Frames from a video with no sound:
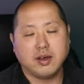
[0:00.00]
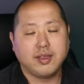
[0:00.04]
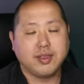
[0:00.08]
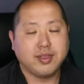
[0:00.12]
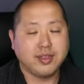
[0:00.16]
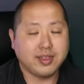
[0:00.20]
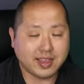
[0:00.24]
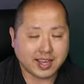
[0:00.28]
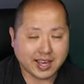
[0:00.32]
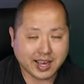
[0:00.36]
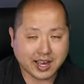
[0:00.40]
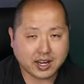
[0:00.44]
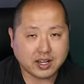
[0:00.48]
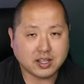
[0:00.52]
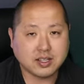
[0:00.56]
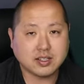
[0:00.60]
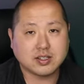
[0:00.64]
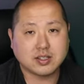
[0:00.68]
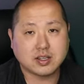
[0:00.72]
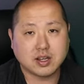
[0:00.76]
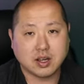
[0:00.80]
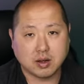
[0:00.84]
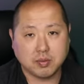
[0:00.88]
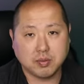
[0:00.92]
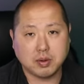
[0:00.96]
That is
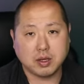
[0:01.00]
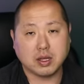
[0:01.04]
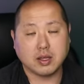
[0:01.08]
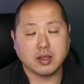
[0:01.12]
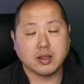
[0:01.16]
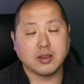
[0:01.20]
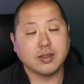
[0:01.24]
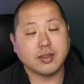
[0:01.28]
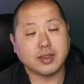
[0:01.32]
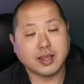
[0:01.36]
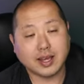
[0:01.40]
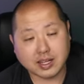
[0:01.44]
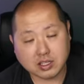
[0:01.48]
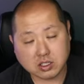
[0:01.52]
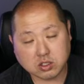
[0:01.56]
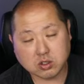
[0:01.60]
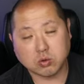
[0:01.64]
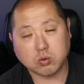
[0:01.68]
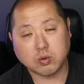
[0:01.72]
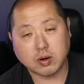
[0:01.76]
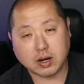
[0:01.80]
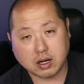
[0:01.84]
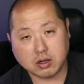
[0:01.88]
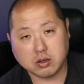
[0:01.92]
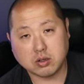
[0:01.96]
coming. That's
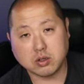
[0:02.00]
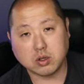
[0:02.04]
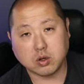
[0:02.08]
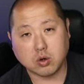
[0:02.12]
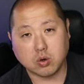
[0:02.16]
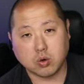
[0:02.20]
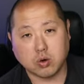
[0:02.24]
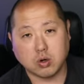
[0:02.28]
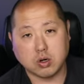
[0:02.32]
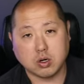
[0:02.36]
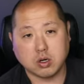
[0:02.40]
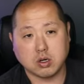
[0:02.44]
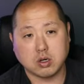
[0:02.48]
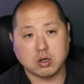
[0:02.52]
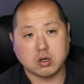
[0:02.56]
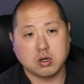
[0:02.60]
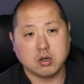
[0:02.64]
around the corner.